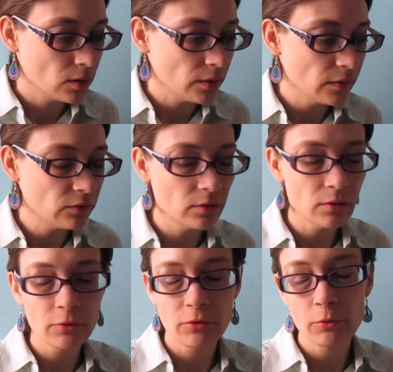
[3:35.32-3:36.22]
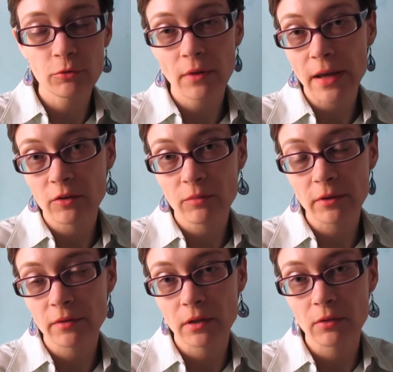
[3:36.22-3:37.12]
And that's another social aspect
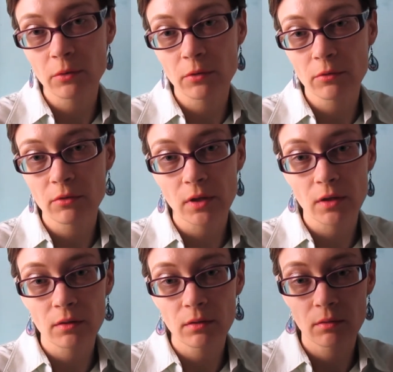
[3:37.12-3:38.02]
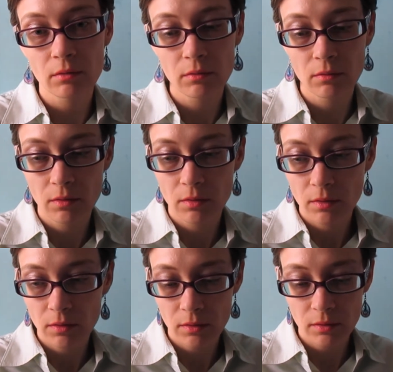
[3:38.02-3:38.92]
that I don't understand.
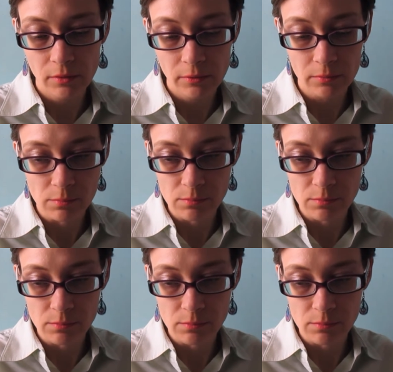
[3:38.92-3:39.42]
You know?